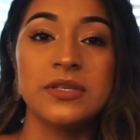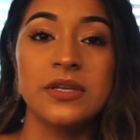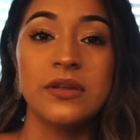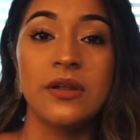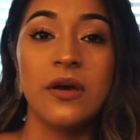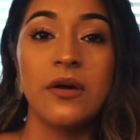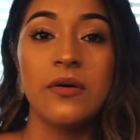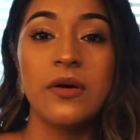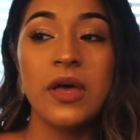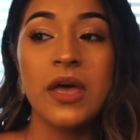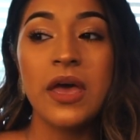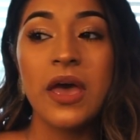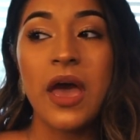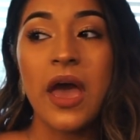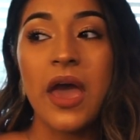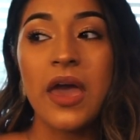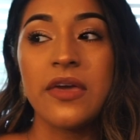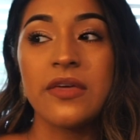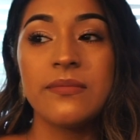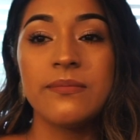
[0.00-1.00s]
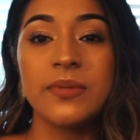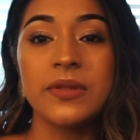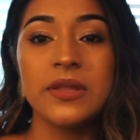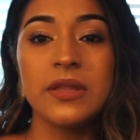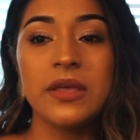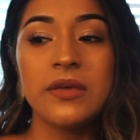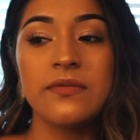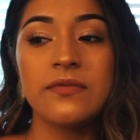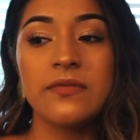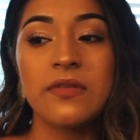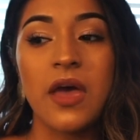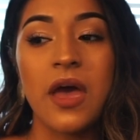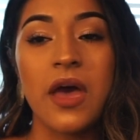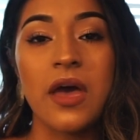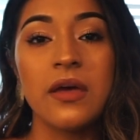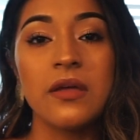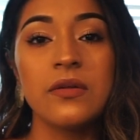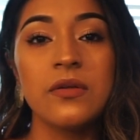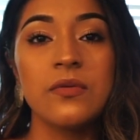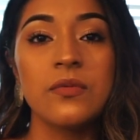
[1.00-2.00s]
You know, I believe
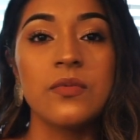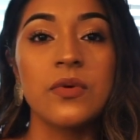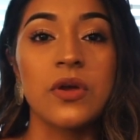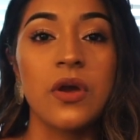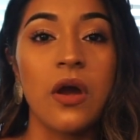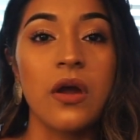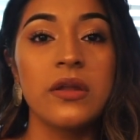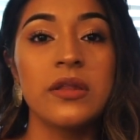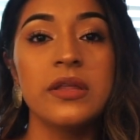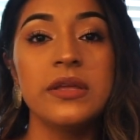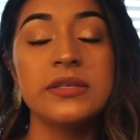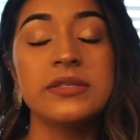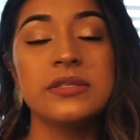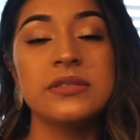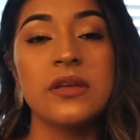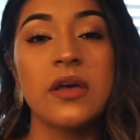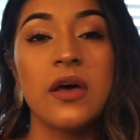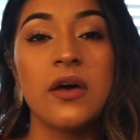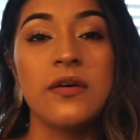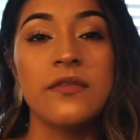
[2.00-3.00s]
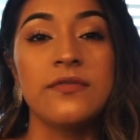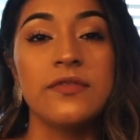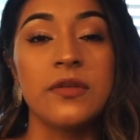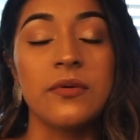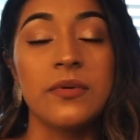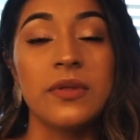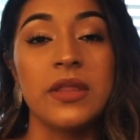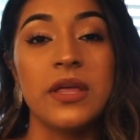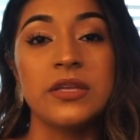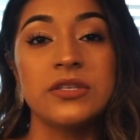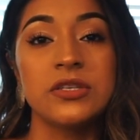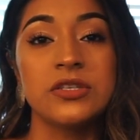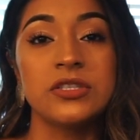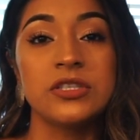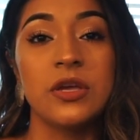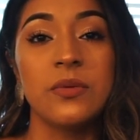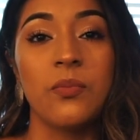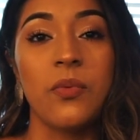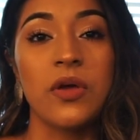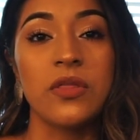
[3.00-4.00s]
that regardless of the
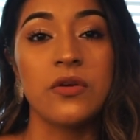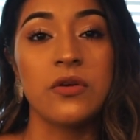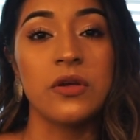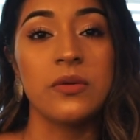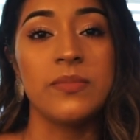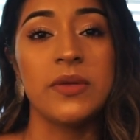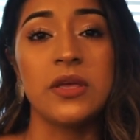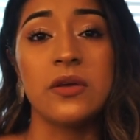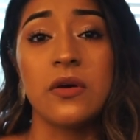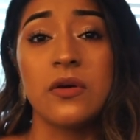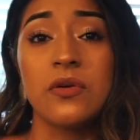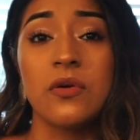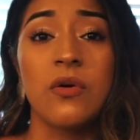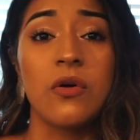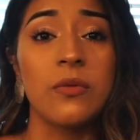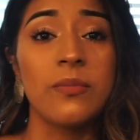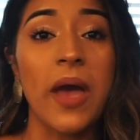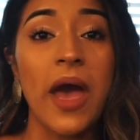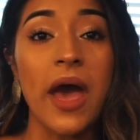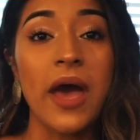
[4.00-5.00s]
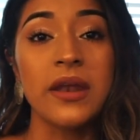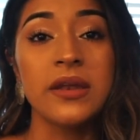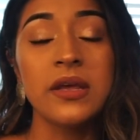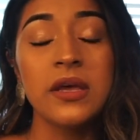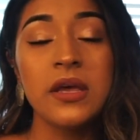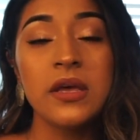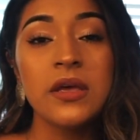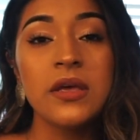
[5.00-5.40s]
relationship, whether it be good or bad,